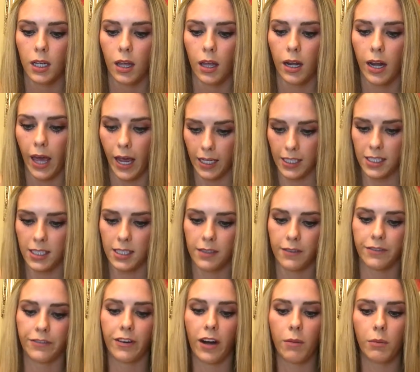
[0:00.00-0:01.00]
Next,
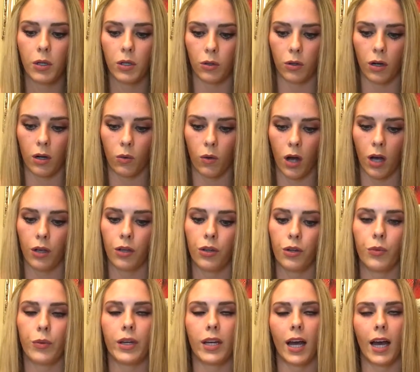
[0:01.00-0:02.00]
from
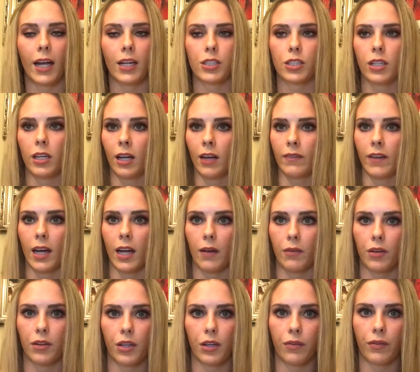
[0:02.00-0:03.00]
Oahu, and I've got
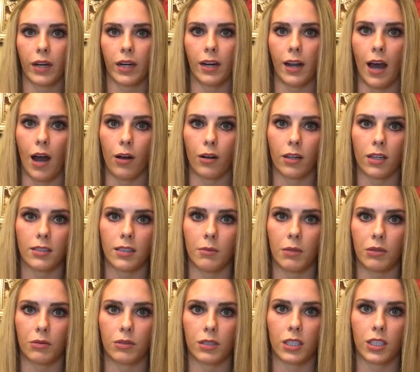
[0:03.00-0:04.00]
everything written out because I'm
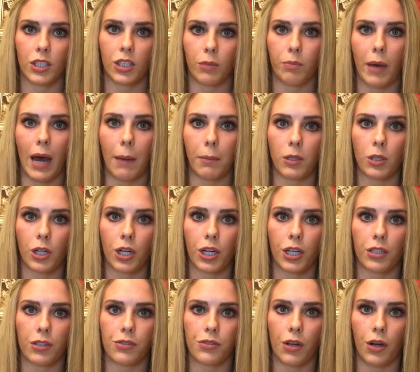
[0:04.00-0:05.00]
a really good babbler,
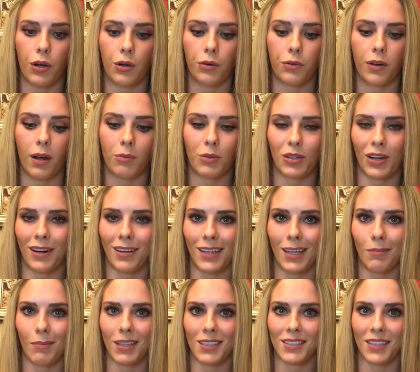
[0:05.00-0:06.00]
so I'm trying to
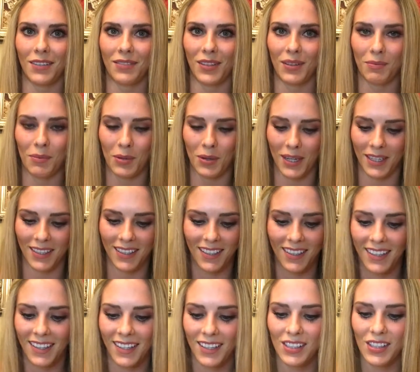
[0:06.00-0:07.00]
keep myself on point.
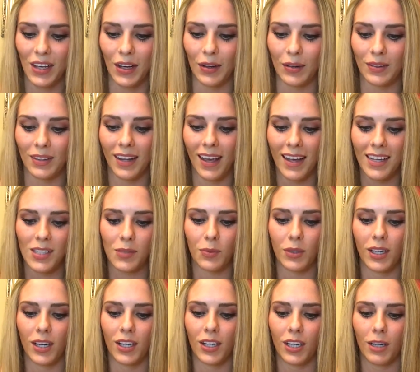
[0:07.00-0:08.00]
So next,
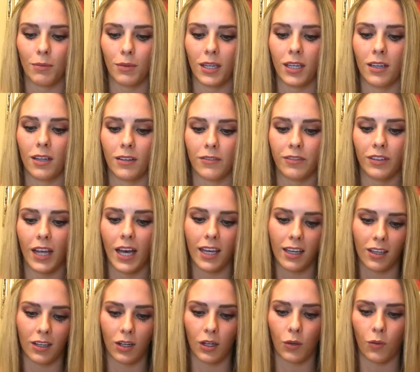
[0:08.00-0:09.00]
we are going to be flying
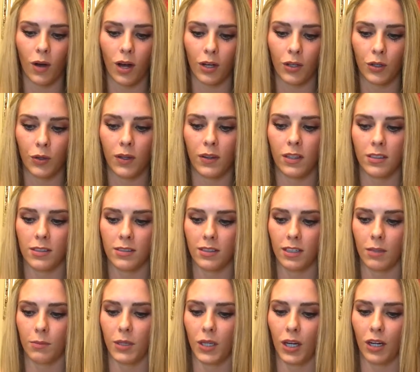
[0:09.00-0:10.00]
into Oahu, and this is
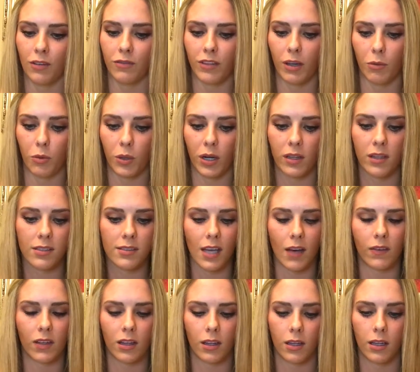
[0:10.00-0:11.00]
going to be on February the
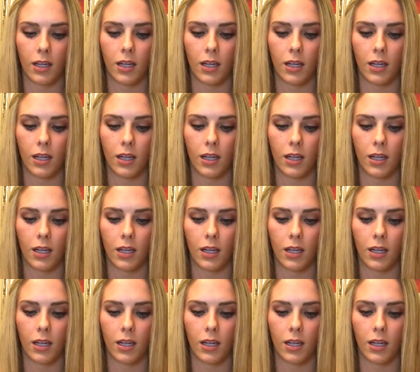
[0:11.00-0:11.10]
7th.